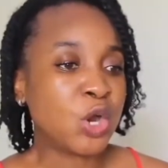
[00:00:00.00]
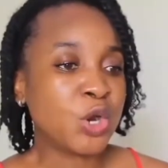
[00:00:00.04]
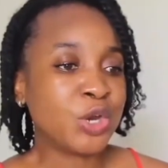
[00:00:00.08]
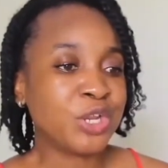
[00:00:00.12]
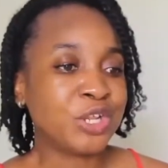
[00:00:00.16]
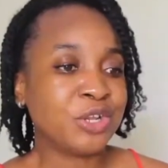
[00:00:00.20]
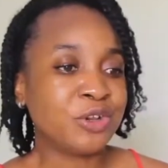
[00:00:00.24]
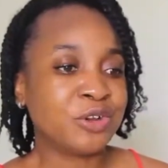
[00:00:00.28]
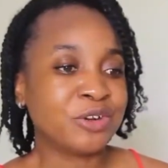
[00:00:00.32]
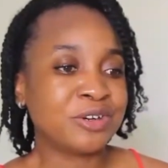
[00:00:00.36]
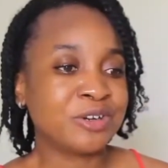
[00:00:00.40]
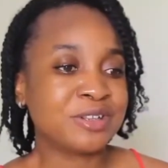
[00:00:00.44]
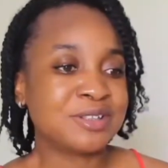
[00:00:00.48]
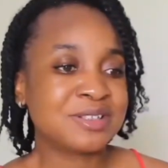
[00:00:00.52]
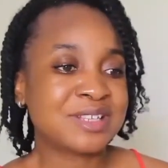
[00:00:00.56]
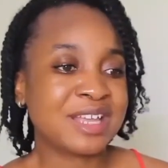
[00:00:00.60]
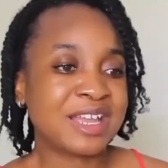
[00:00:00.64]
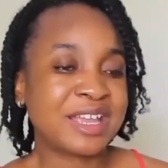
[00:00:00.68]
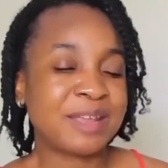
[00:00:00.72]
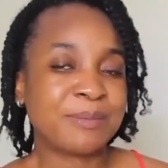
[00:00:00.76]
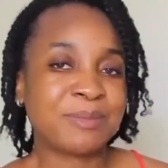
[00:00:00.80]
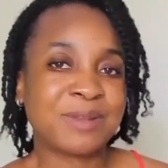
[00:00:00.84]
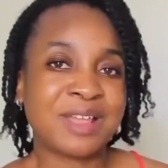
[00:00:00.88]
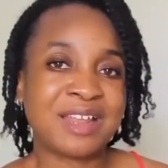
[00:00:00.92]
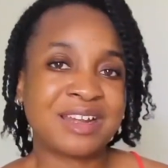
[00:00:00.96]
or you're the
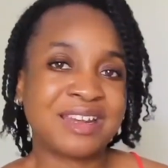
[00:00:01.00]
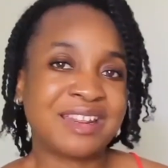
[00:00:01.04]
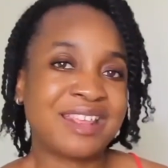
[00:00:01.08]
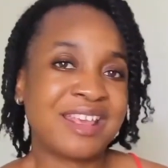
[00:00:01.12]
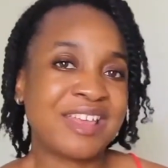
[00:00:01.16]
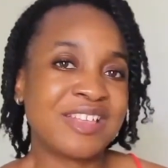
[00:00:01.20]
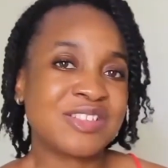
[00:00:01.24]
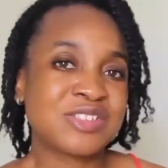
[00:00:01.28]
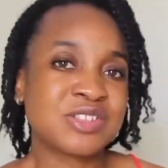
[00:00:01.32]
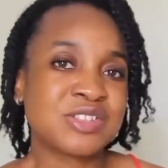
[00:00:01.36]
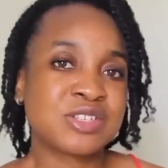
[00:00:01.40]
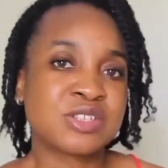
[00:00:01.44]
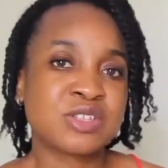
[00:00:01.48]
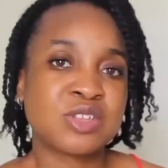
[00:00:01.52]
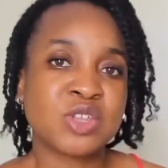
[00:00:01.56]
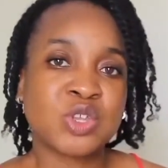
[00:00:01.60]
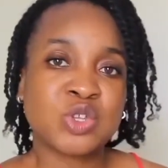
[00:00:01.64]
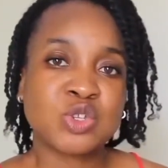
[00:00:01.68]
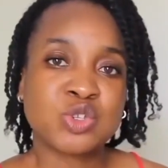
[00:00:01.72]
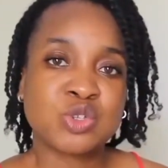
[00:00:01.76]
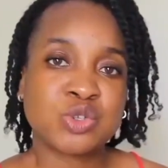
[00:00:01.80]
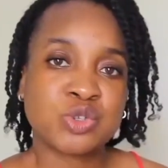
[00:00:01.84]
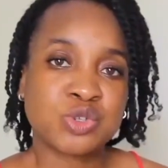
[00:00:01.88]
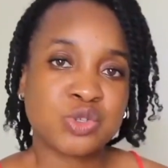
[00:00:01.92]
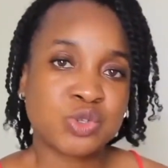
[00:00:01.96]
type that gets
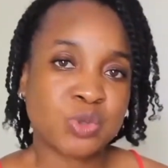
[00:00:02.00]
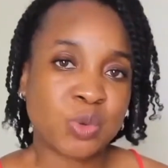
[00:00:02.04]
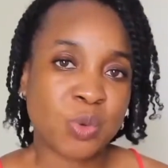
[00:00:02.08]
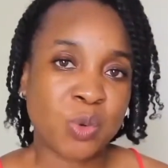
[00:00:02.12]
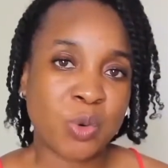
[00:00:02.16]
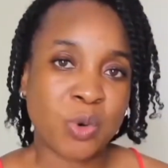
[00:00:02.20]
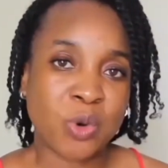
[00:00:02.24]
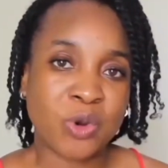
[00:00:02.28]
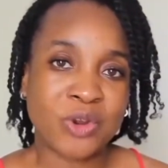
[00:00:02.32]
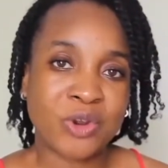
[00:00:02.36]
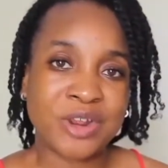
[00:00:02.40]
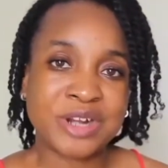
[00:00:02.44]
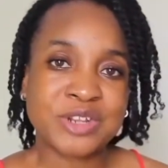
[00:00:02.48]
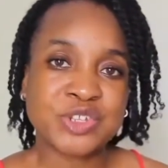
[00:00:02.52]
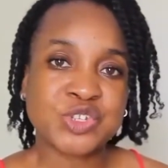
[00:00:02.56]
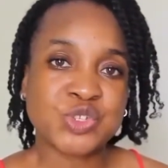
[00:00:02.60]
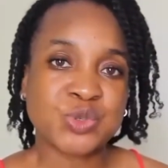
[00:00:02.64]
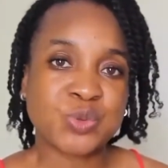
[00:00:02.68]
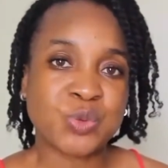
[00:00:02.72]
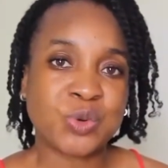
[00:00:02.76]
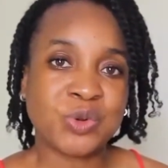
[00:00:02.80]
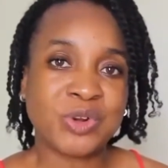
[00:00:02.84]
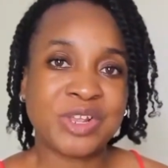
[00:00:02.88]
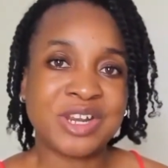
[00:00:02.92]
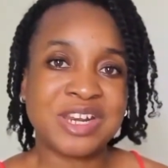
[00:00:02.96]
sore and
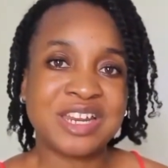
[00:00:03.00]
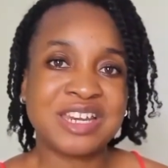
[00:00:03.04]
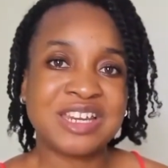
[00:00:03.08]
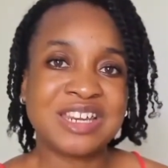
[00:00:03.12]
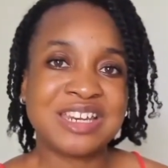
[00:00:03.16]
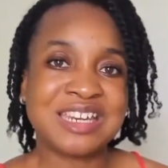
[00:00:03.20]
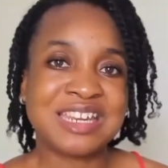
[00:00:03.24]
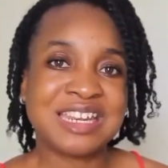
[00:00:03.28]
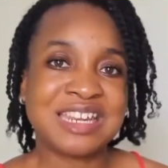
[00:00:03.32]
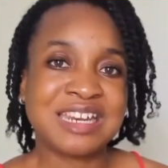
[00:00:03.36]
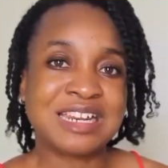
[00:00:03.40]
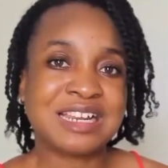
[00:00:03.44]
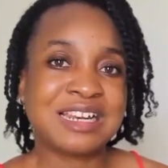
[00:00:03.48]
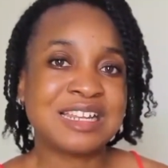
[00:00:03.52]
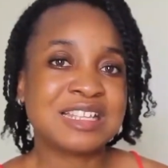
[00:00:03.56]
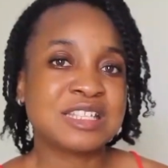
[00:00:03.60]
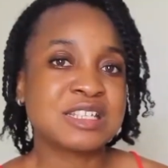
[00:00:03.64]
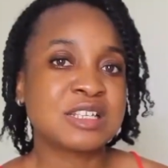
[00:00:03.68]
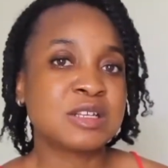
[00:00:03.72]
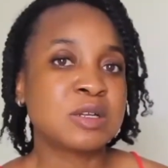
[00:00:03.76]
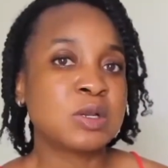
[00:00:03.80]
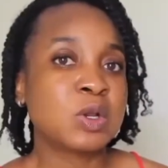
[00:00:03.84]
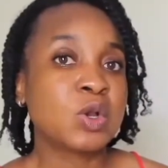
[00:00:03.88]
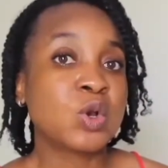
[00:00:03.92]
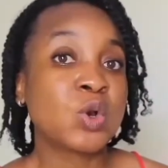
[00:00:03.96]
swollen and you need a
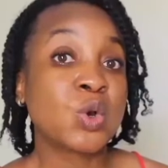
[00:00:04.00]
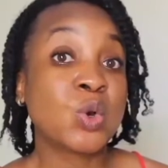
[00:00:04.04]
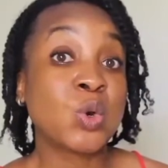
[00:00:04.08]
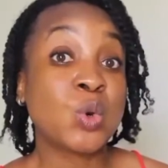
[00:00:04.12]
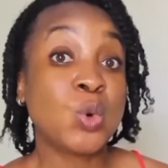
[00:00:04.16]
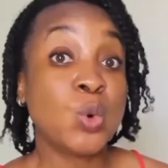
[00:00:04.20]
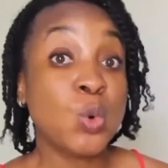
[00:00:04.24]
little